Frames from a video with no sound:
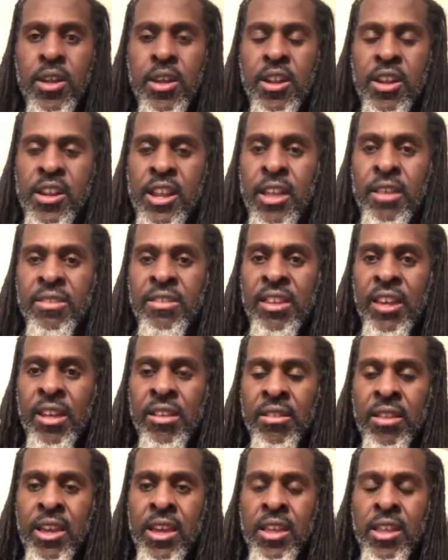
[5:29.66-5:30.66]
and they
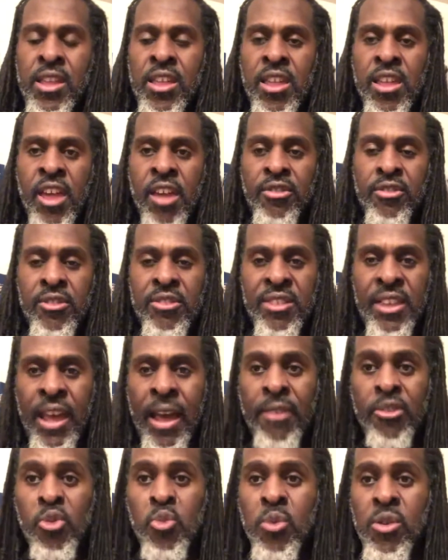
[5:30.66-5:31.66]
saying that he had
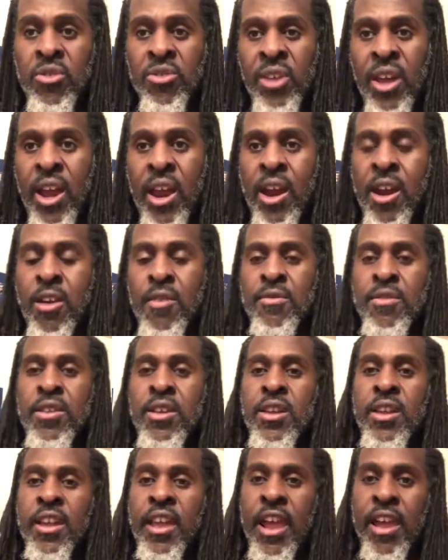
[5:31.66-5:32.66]
decided to retire
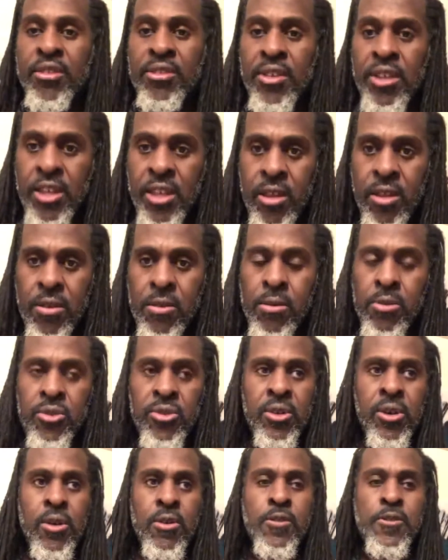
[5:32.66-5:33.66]
as an Eagle,
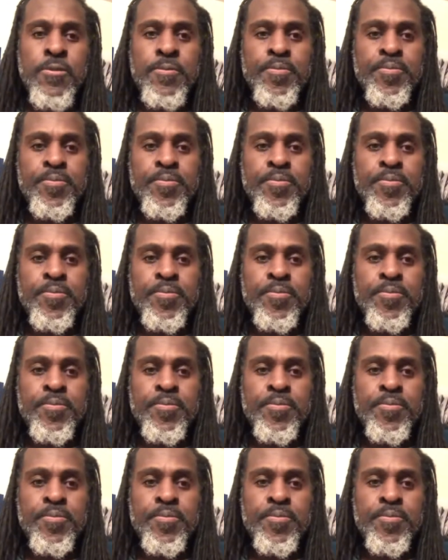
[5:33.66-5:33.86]
so